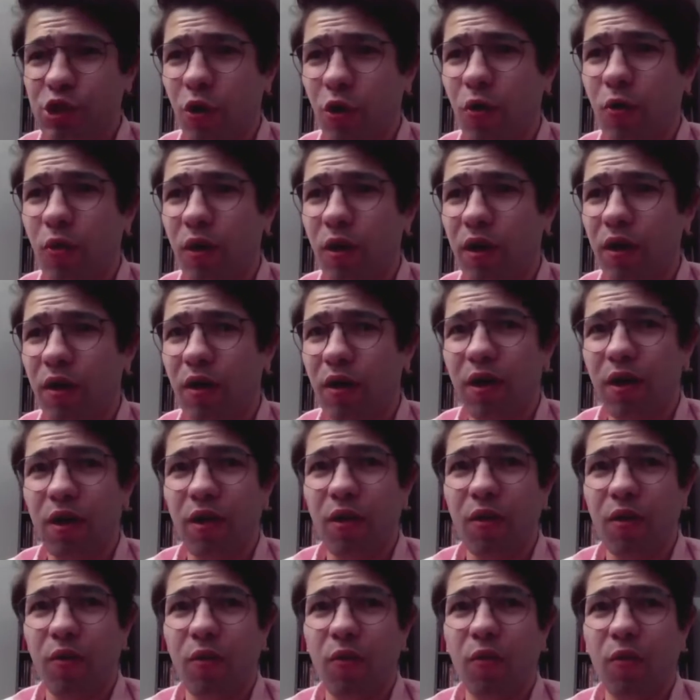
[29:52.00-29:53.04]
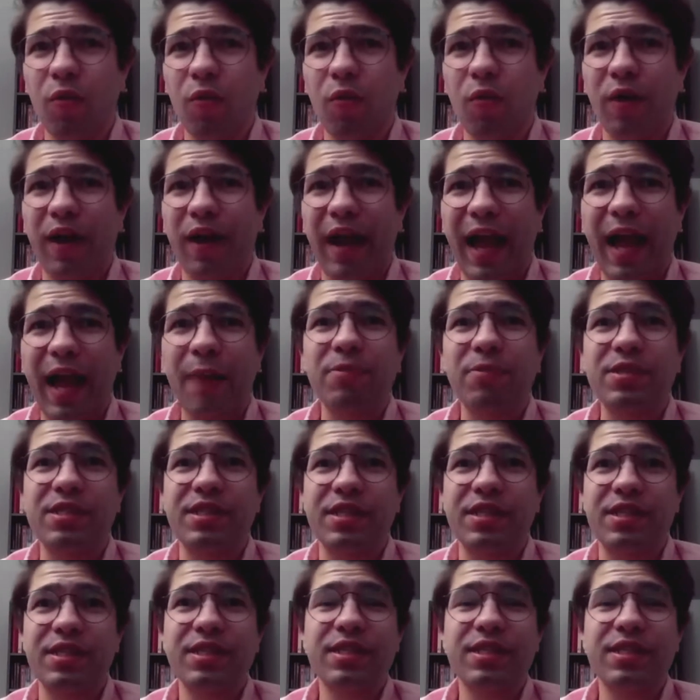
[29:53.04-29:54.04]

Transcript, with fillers: So uh, what happens